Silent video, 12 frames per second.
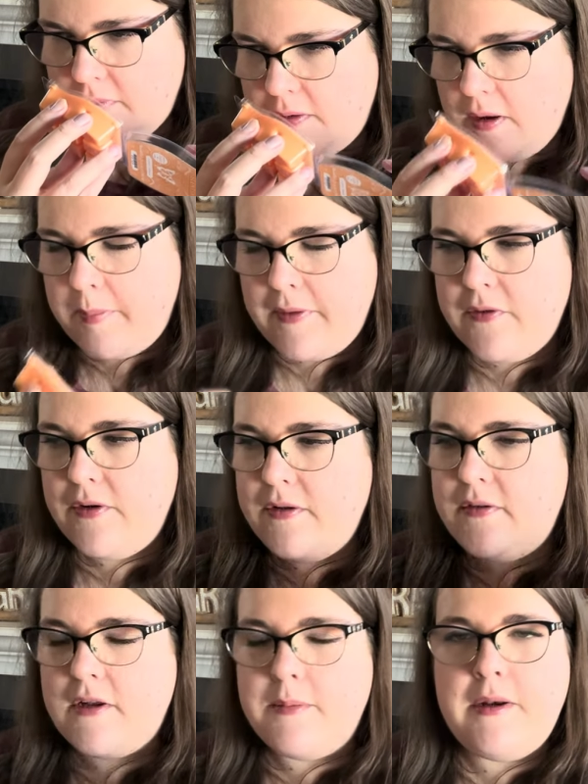I mean, there is
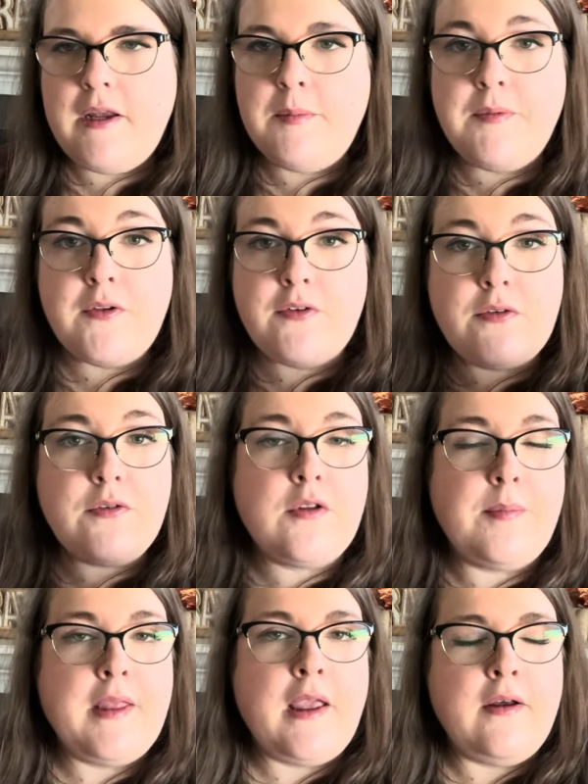cinnamon here, but there's also
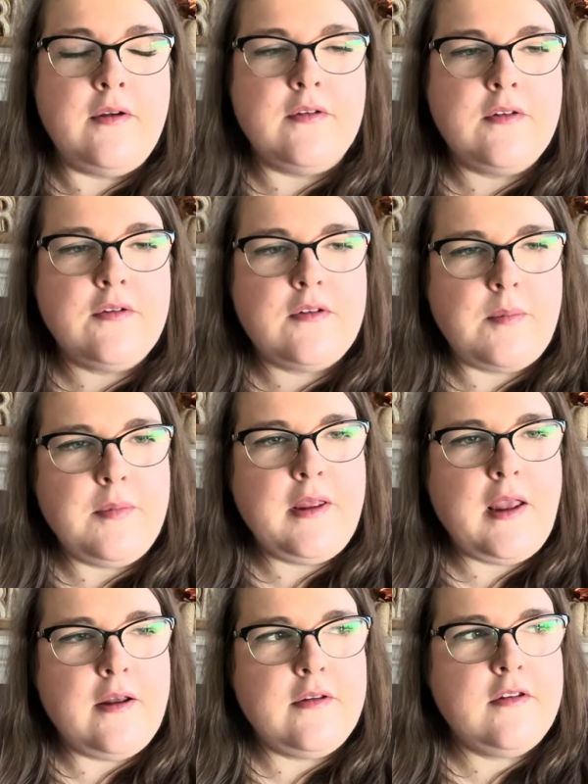something else. There's
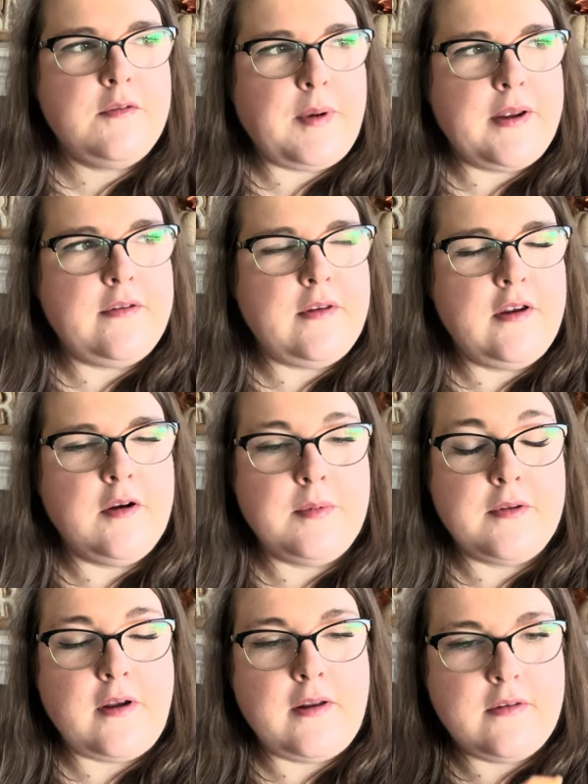something else spicy here
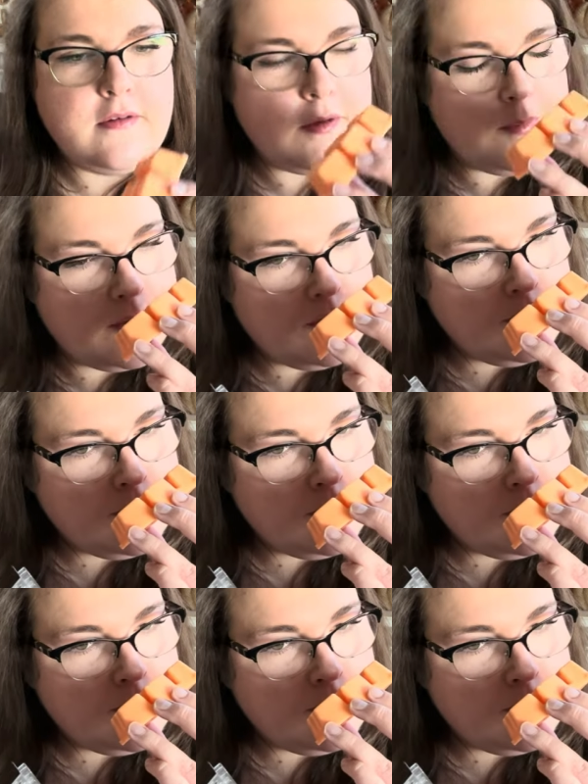besides cinnamon.